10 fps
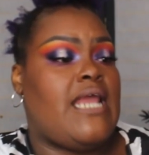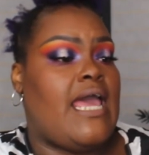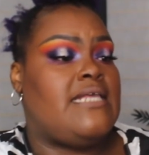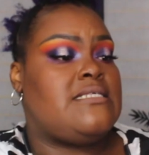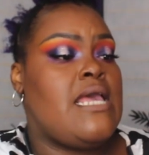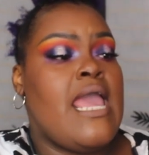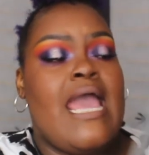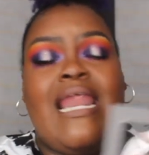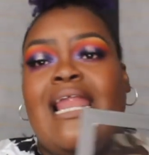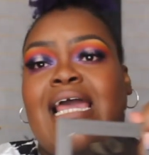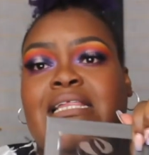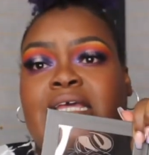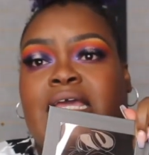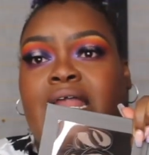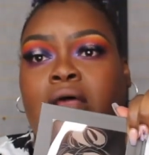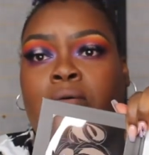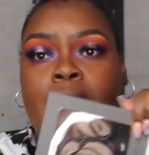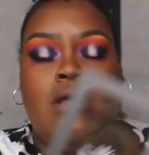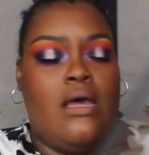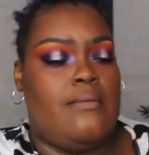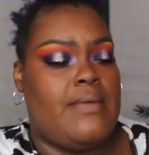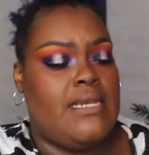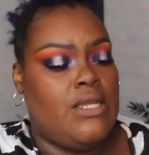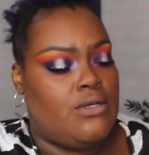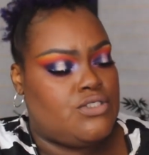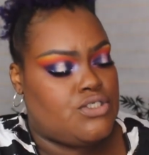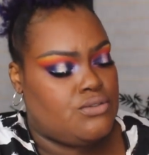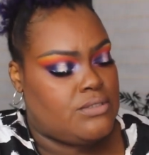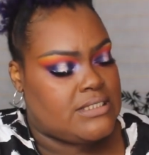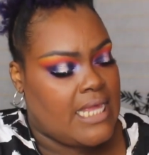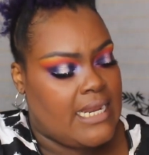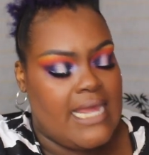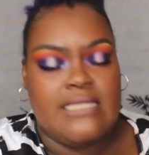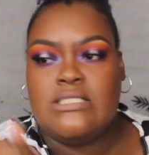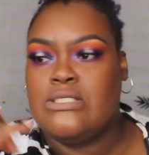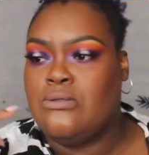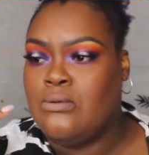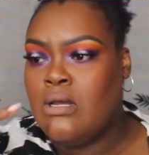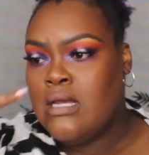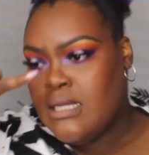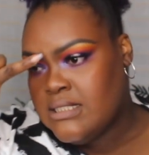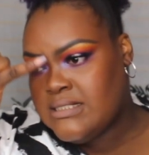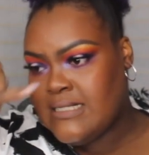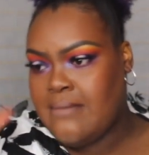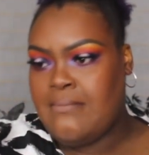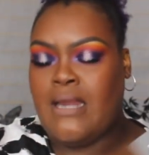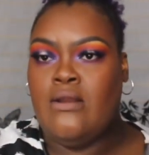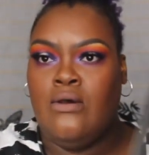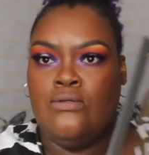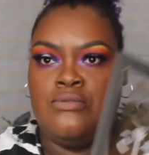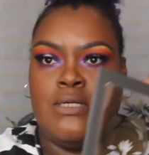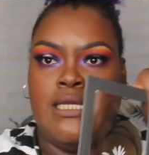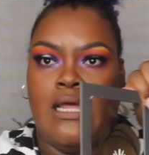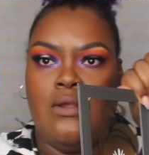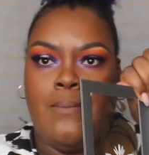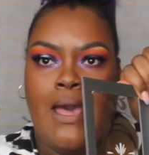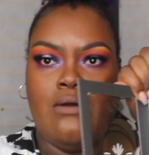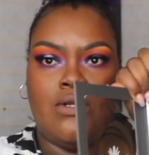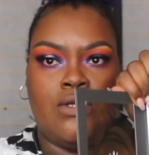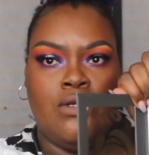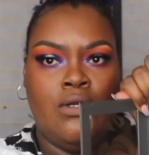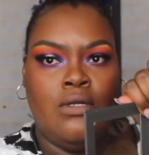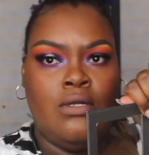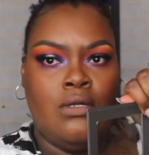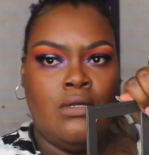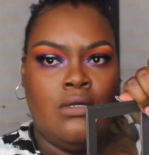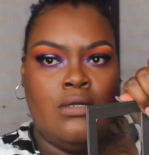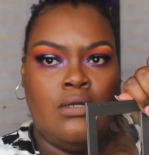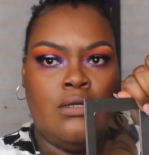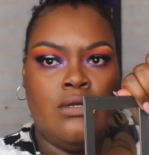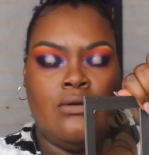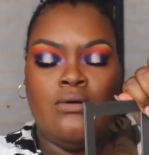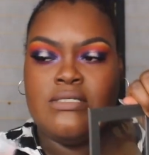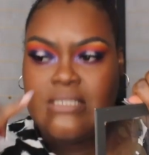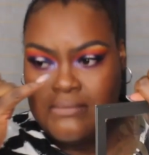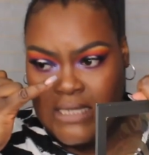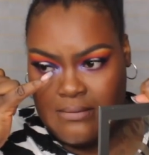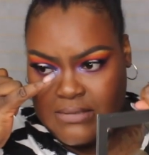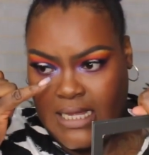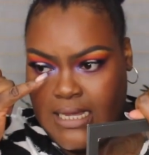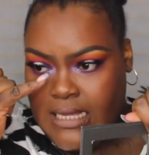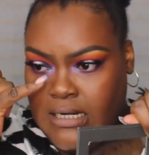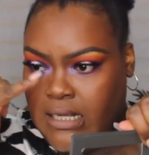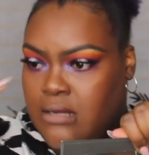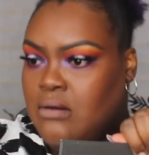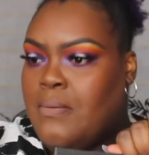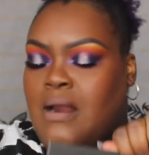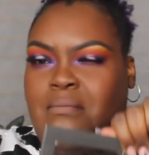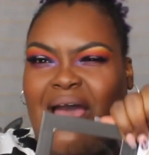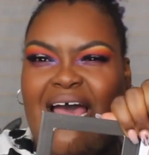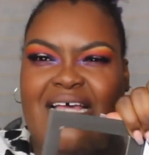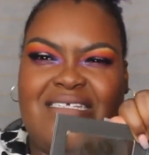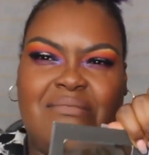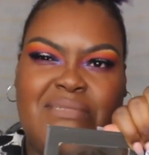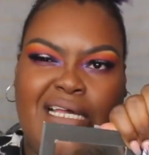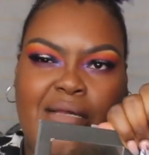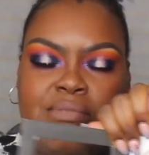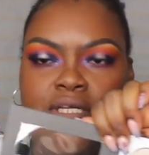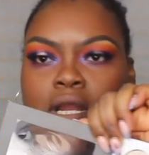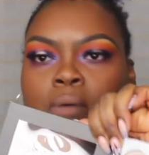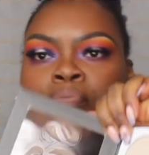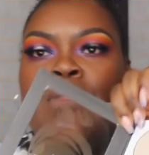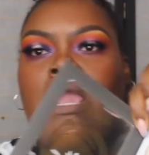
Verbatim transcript: nice. And I like the yellow um, in here too because I like to set my nose with a yellow powder. Or sometimes like in the inner part of my eyes sometimes, you know.